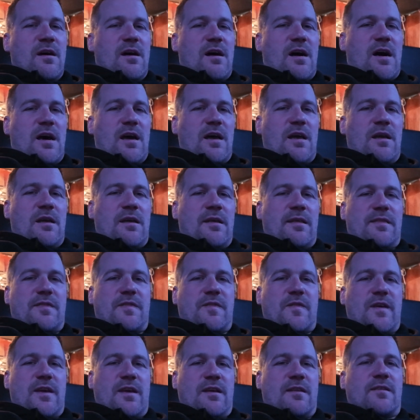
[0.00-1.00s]
I
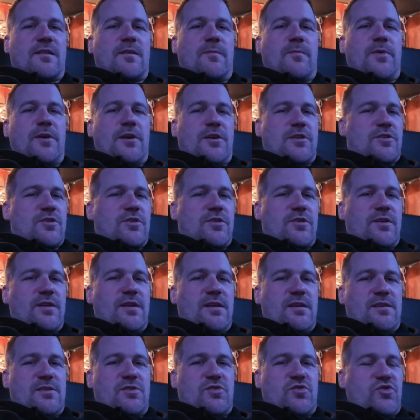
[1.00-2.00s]
think the picture
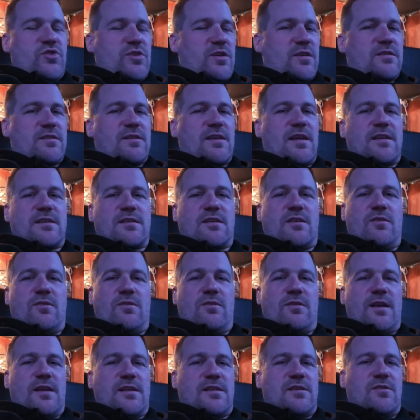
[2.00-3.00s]
is just as
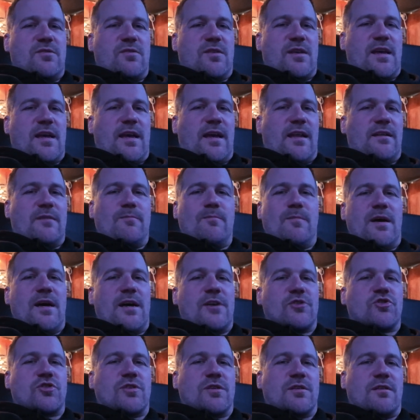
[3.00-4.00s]
good as you can
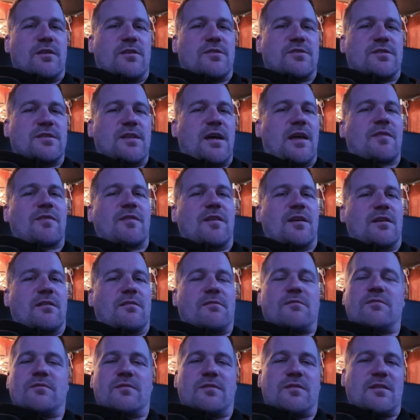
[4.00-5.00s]
imagine. There's
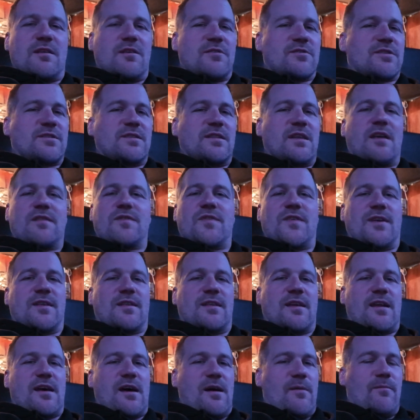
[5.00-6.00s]
nothing
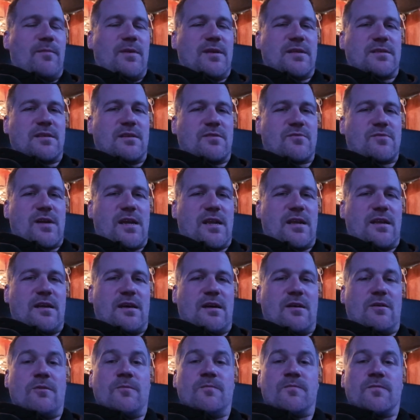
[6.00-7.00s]
that I'm missing right
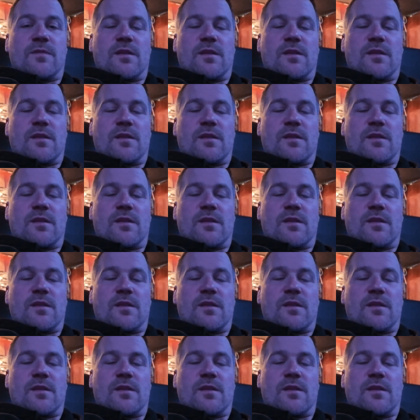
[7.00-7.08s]
now.